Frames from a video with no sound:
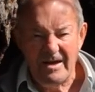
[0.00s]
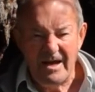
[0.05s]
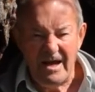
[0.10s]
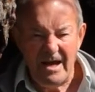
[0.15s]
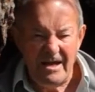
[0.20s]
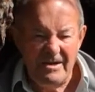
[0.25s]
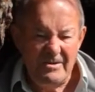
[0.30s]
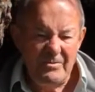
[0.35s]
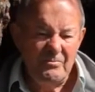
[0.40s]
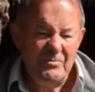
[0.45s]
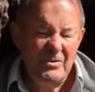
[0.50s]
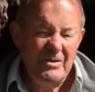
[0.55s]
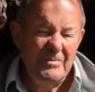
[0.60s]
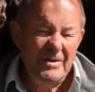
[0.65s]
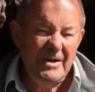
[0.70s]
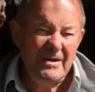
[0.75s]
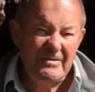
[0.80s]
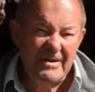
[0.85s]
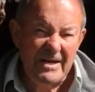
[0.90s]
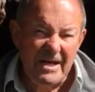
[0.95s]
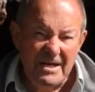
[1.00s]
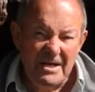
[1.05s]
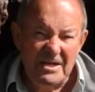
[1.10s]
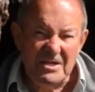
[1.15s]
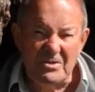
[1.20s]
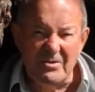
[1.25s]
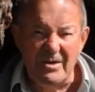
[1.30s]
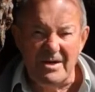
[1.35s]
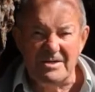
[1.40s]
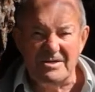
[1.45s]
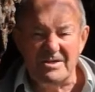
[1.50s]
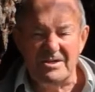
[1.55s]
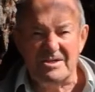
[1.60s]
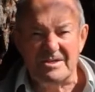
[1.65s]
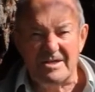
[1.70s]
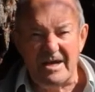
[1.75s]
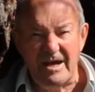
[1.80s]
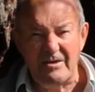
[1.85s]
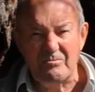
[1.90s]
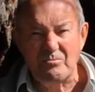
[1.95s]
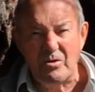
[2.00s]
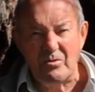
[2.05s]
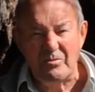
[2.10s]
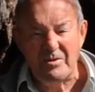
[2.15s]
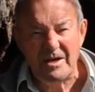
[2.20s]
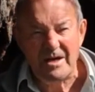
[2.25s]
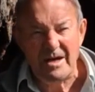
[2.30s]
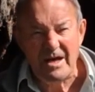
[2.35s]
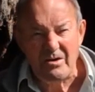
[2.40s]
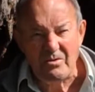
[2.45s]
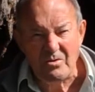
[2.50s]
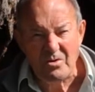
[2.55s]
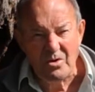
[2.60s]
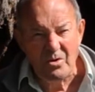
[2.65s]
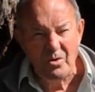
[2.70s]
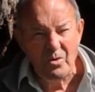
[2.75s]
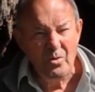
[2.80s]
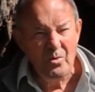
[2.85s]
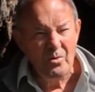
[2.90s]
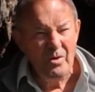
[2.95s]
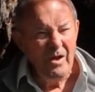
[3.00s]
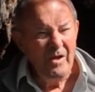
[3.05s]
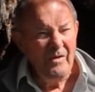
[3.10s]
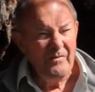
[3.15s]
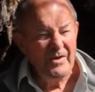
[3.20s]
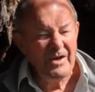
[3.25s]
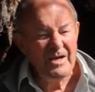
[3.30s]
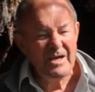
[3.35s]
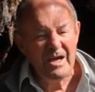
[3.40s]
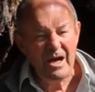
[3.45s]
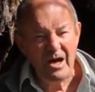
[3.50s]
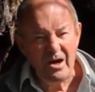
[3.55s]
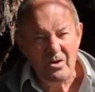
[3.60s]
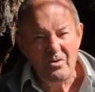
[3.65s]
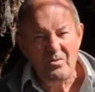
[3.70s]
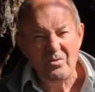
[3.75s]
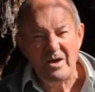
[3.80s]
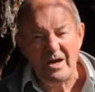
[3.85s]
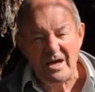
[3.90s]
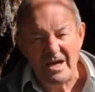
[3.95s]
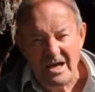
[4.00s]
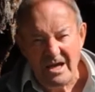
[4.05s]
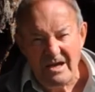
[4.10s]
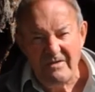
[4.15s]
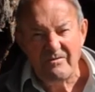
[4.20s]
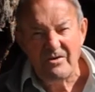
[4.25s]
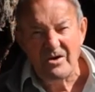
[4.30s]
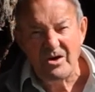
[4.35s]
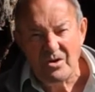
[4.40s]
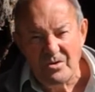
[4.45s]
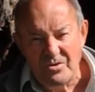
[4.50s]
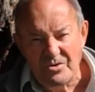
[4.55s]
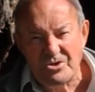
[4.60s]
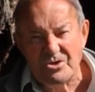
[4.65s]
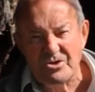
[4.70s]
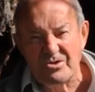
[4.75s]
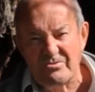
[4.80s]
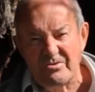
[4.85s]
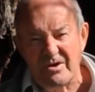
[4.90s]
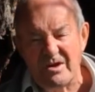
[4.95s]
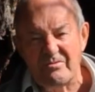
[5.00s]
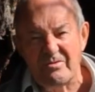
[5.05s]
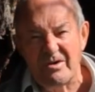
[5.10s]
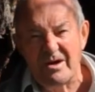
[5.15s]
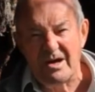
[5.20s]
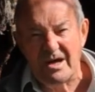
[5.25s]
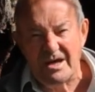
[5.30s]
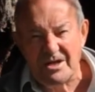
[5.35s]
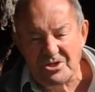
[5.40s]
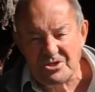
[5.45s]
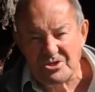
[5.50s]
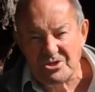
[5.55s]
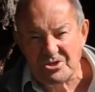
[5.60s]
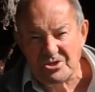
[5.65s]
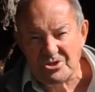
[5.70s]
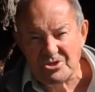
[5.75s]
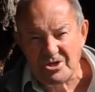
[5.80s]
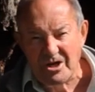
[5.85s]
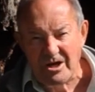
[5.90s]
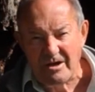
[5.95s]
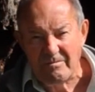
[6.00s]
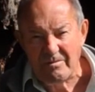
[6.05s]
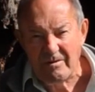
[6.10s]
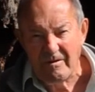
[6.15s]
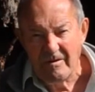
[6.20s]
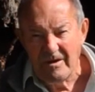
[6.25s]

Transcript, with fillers: and we're beginning to understand what we now call the co evolutionary relationship